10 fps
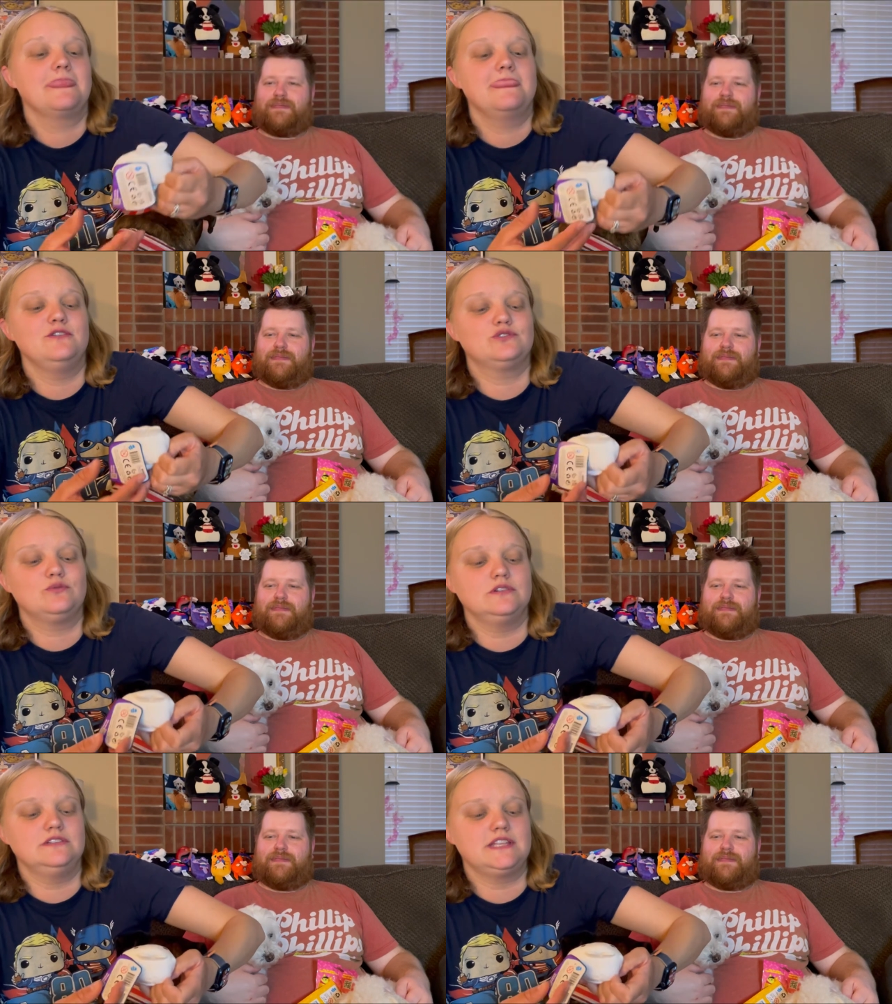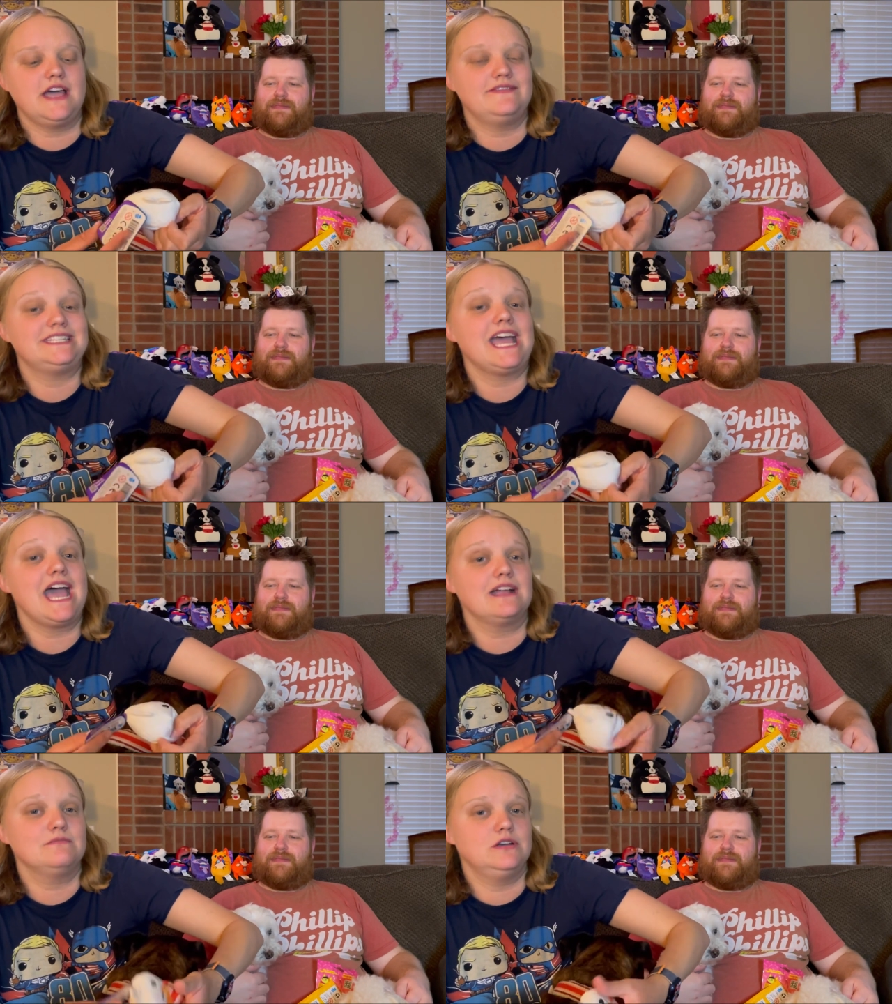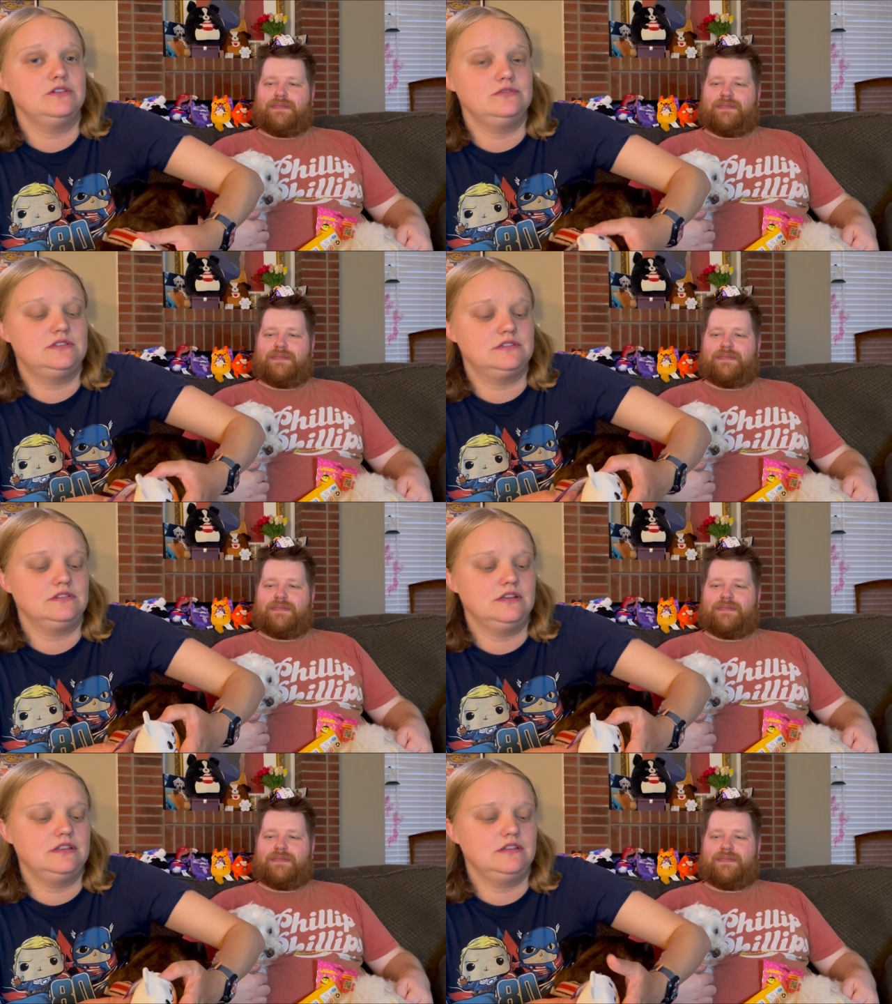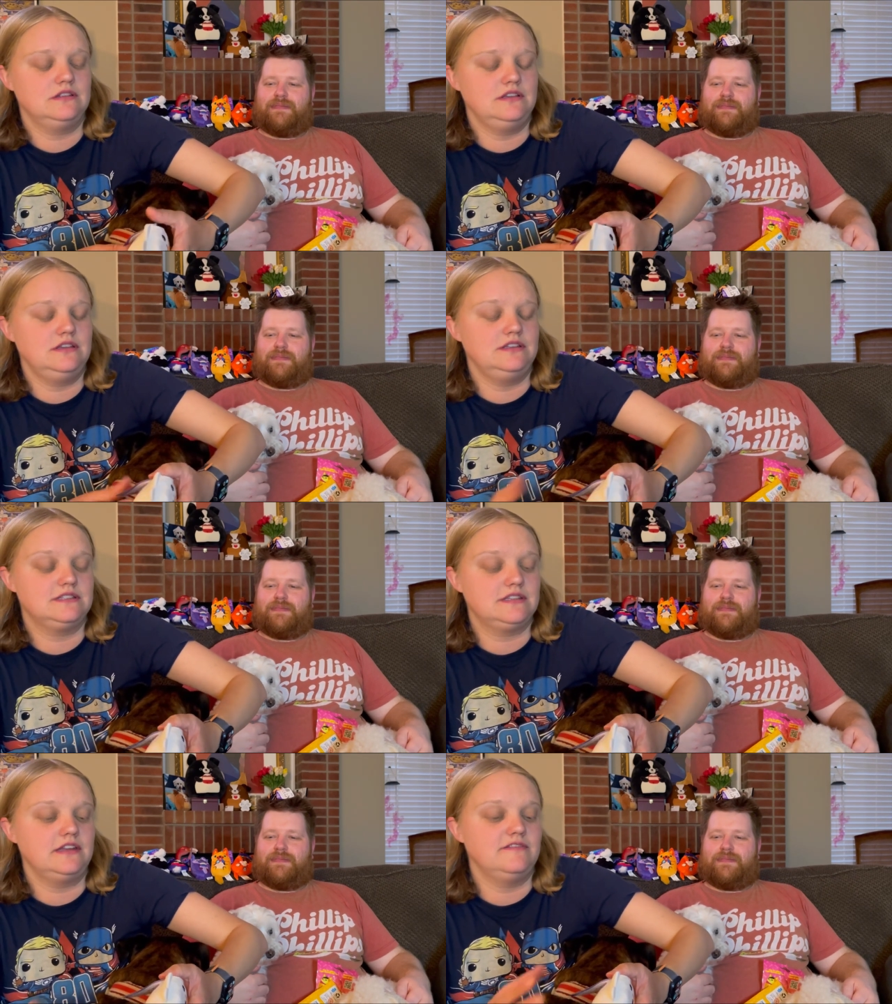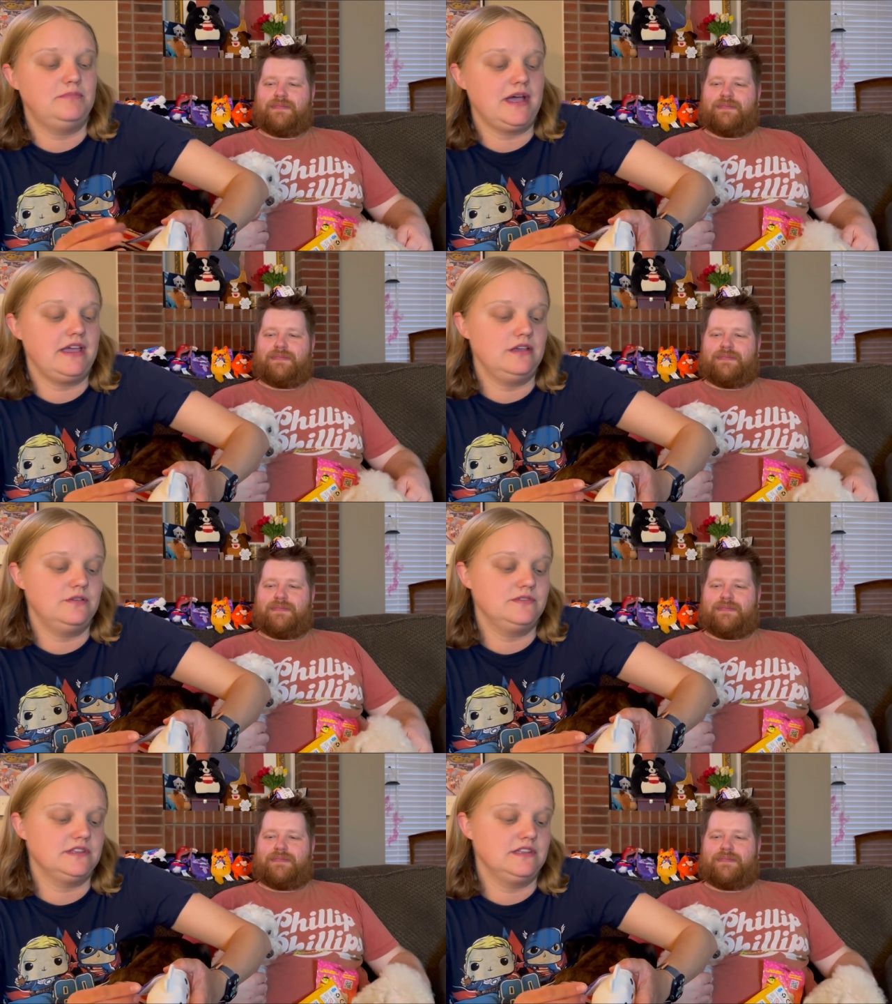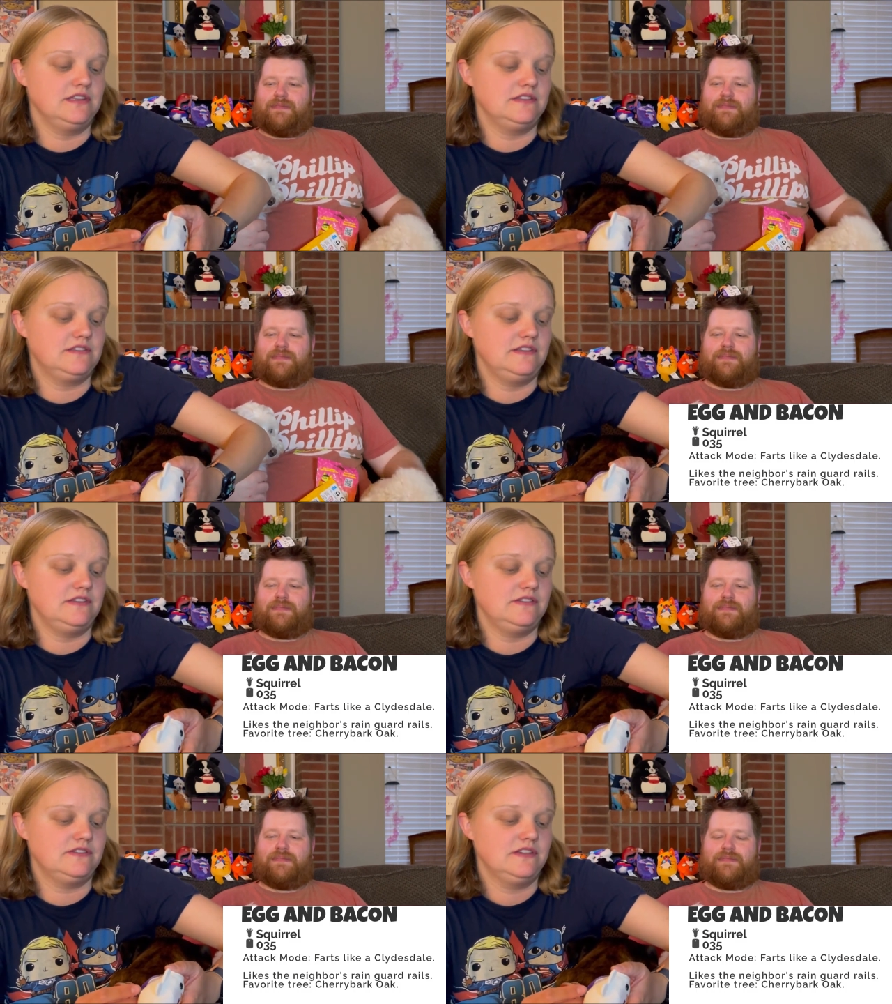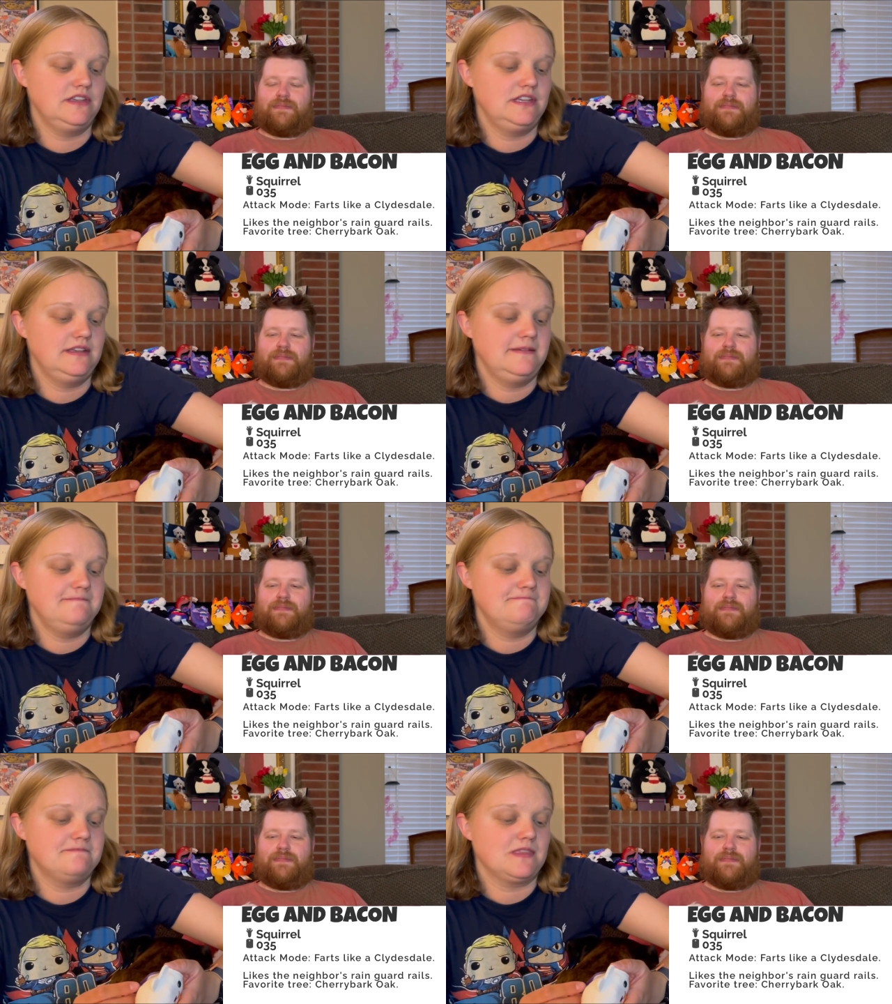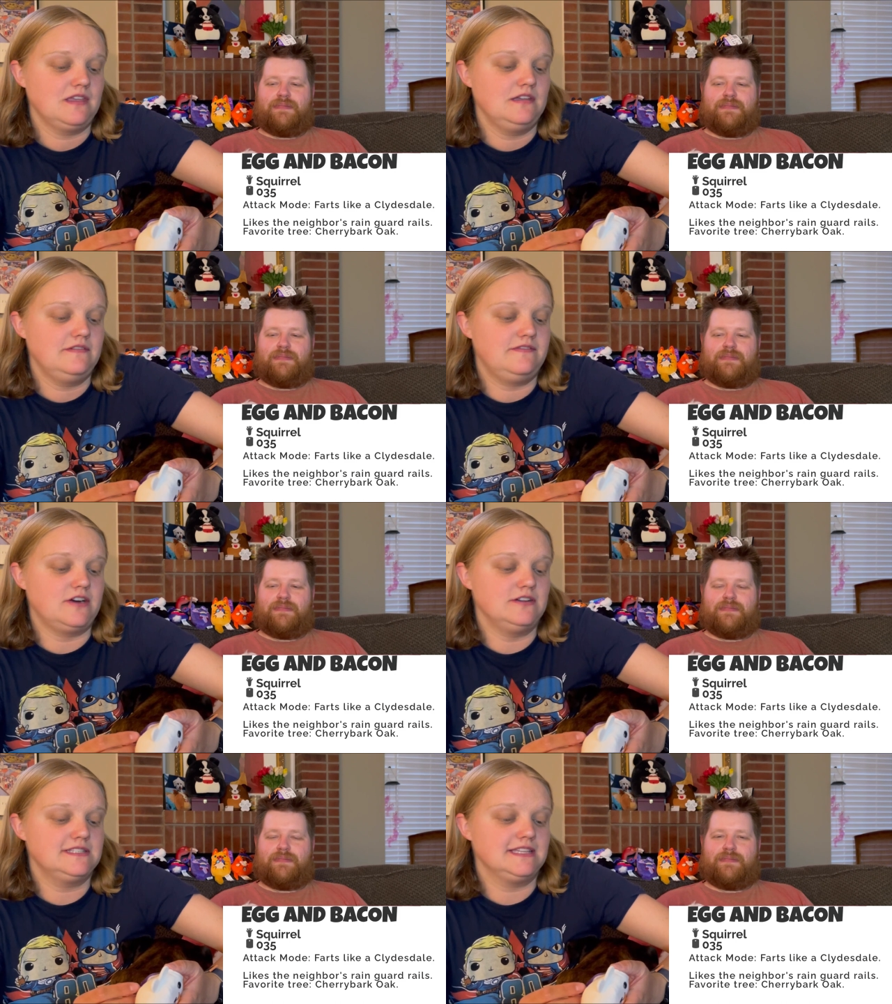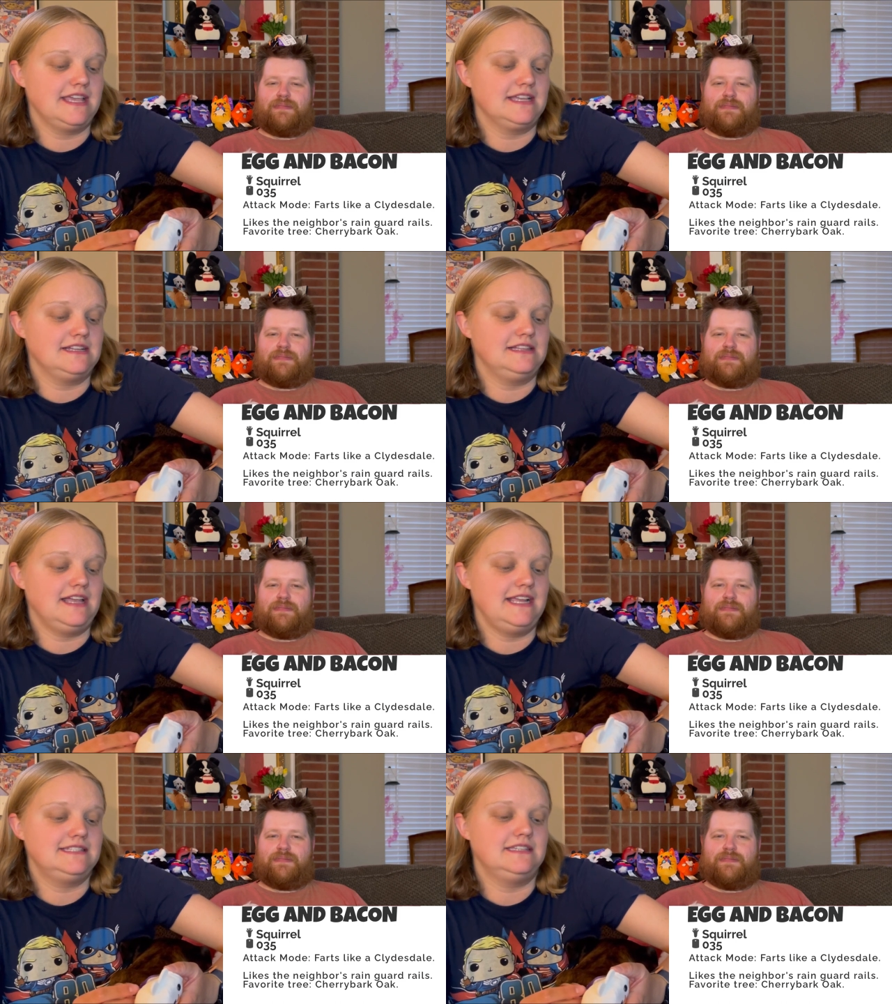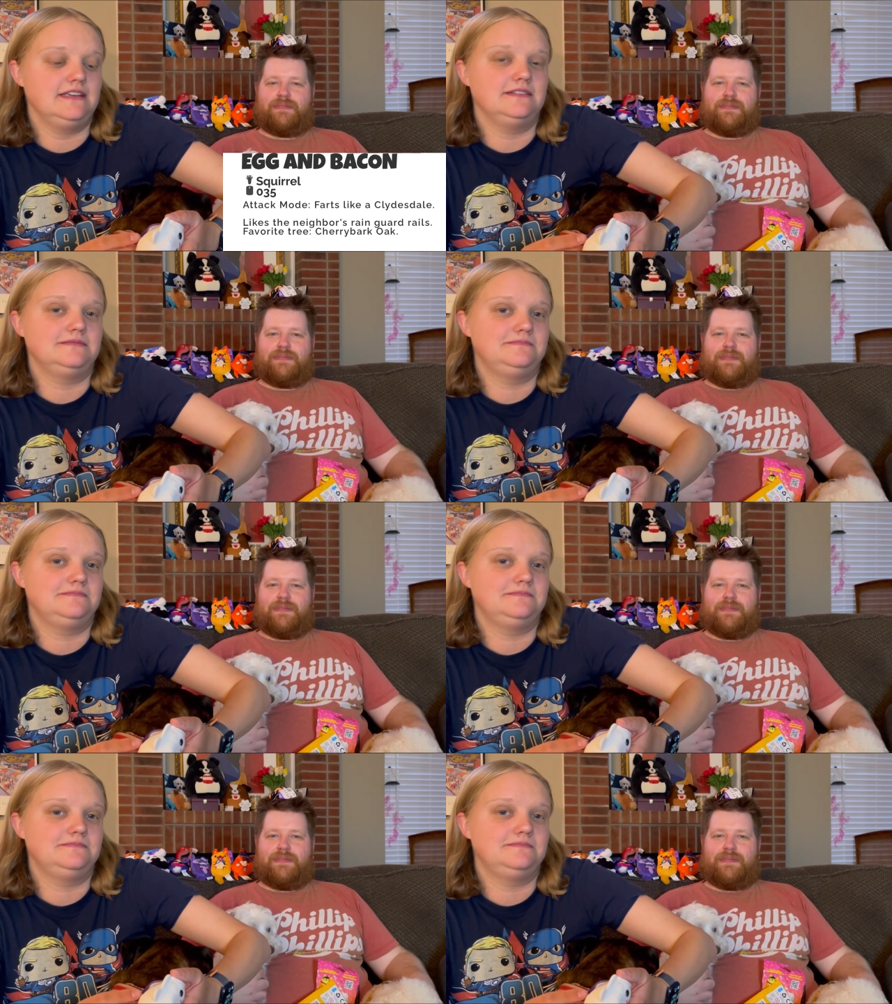Speaker 1: those squirrels have attack modes on, instead of bios, and this is farts like a Clydesdale.